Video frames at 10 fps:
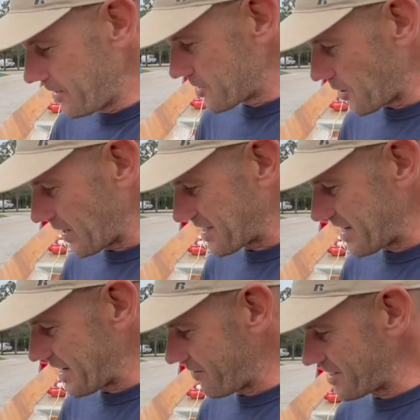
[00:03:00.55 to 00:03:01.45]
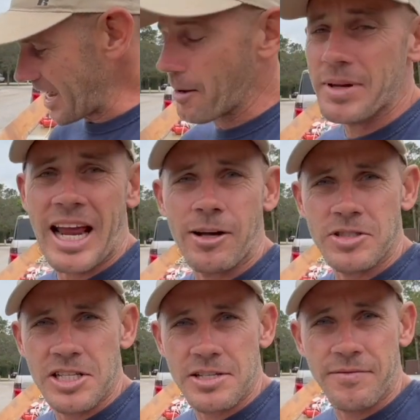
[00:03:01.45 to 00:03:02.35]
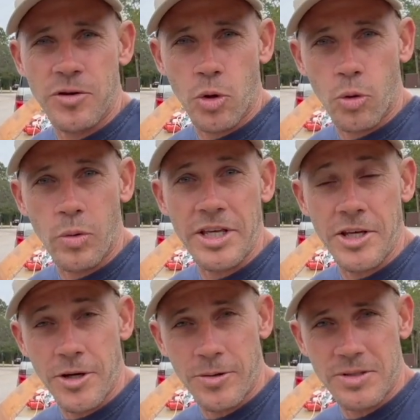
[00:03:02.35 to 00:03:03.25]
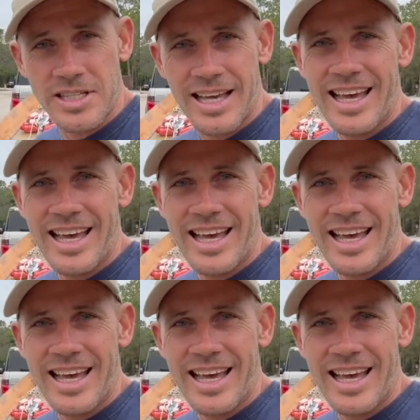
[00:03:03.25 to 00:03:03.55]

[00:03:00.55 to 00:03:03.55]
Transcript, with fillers: So that's gonna give us how many ounces of fuel we use.